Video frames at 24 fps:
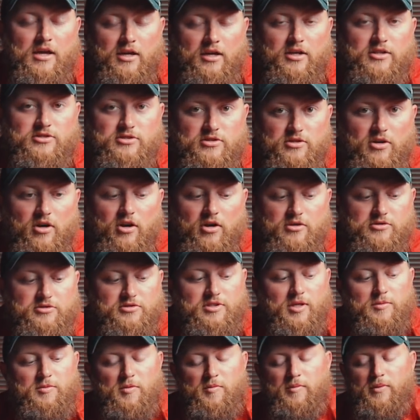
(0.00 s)
because there are
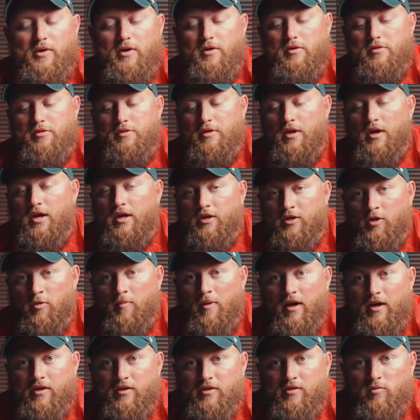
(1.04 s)
some of both, no
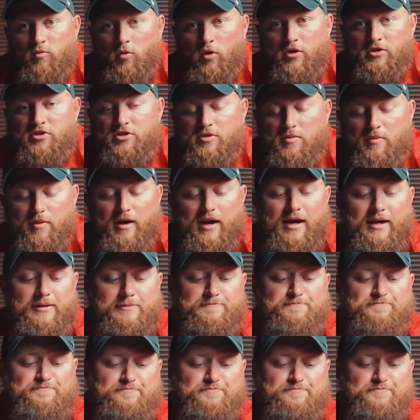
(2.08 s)
matter what you buy.